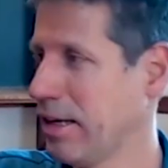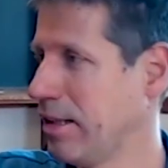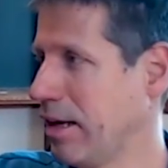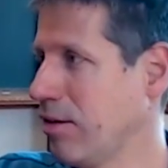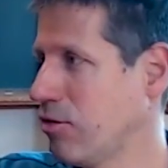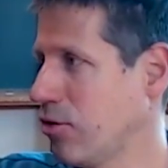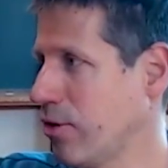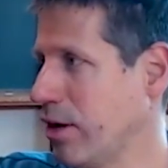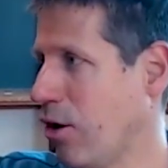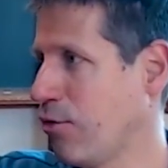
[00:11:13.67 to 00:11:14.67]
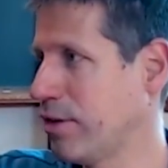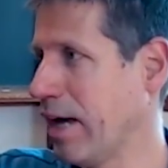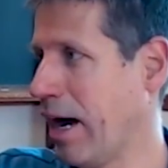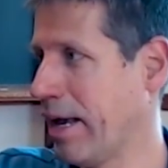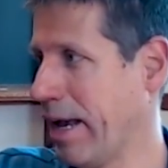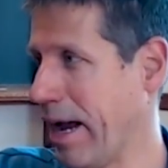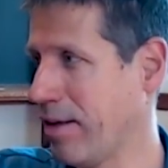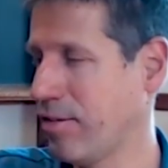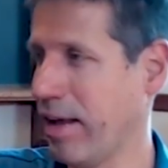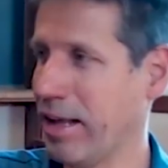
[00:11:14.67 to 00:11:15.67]
history of the
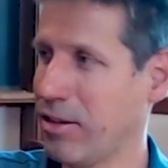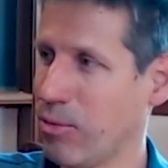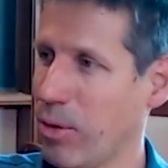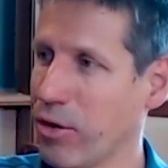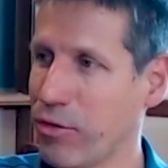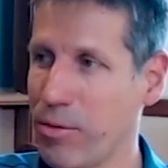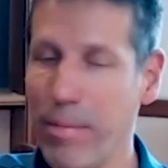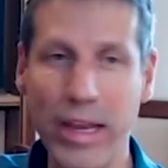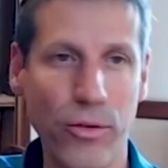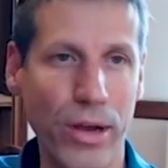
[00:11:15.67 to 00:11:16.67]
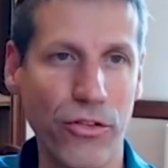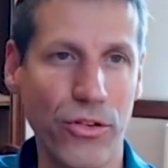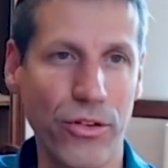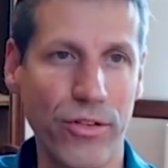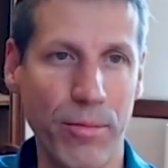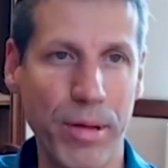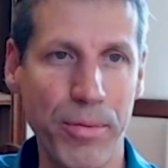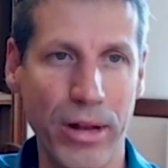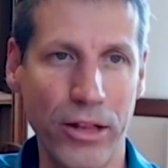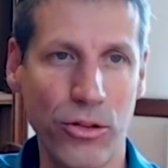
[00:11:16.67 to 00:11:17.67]
IAS, and one of the main questions that people
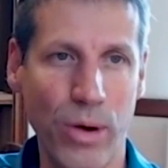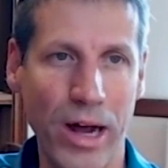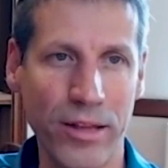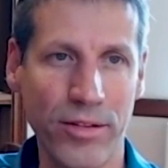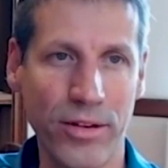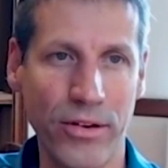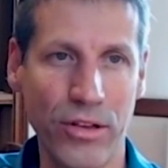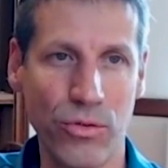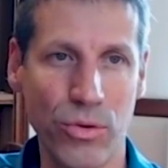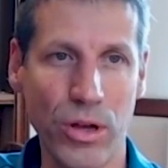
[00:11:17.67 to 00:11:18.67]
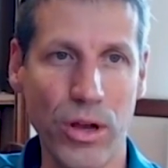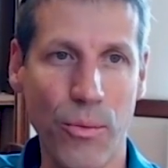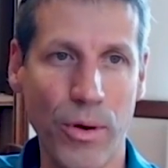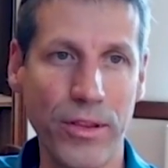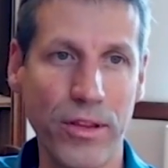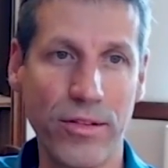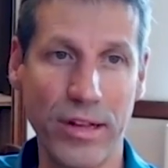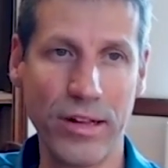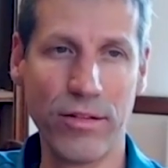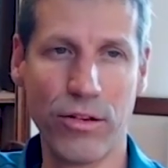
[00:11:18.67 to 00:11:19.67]
had to answer is, what does the
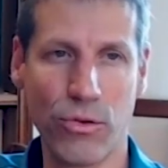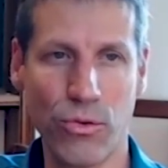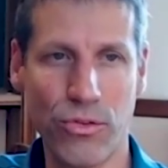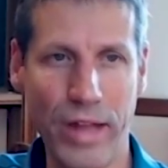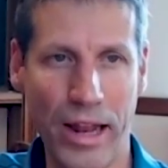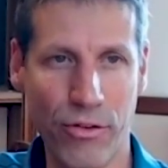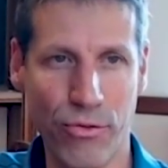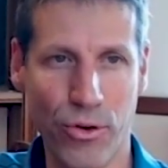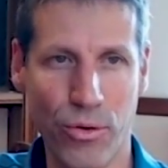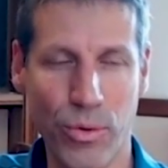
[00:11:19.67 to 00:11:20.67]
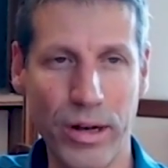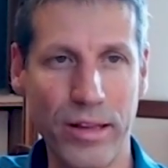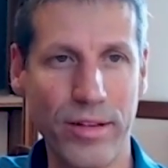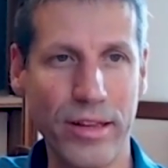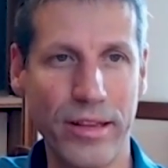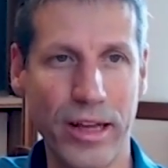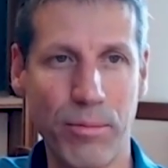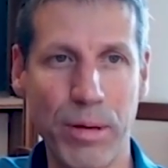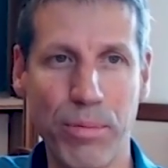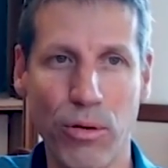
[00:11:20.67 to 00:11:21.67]
institute stand for? What is it that
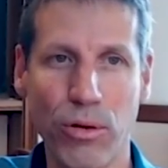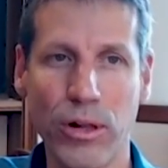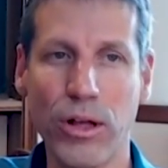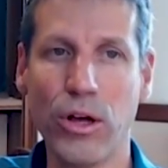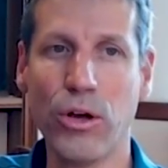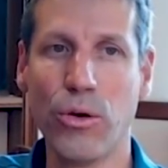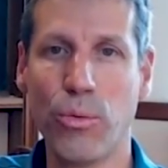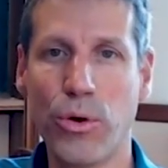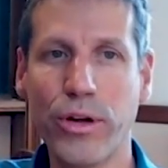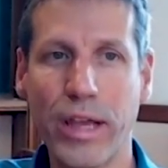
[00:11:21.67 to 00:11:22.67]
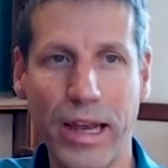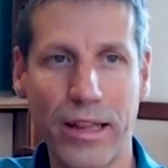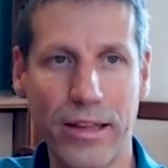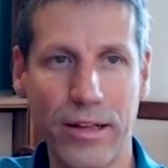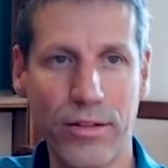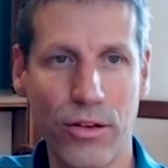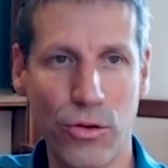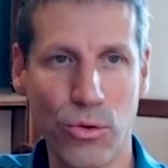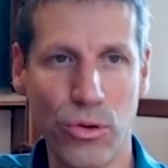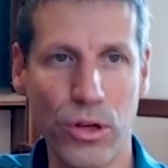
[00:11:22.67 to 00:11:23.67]
people working at the
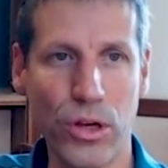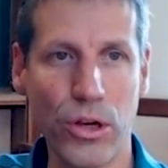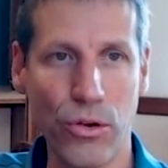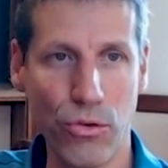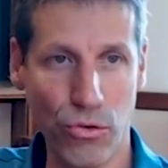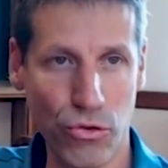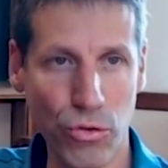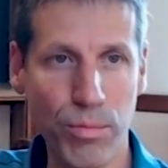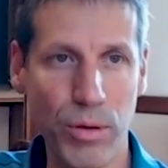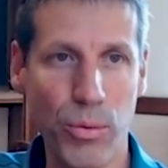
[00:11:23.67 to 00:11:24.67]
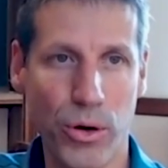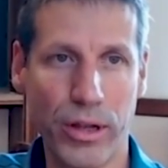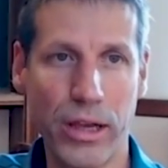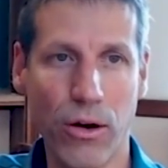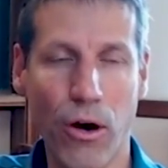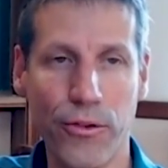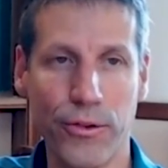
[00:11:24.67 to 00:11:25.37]
institute should be working on?